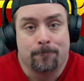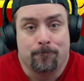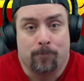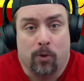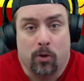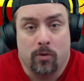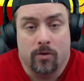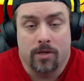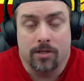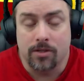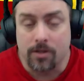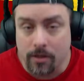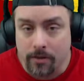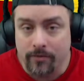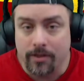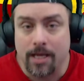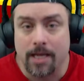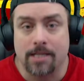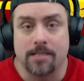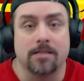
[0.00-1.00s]
you deserve
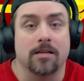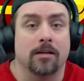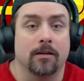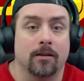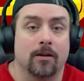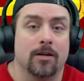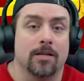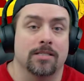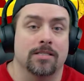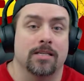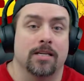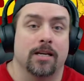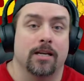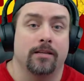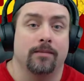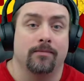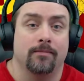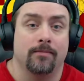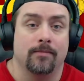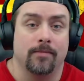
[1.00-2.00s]
the SR loss
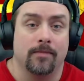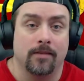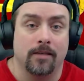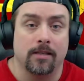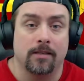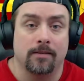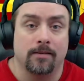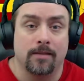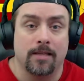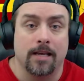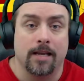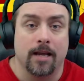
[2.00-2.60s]
that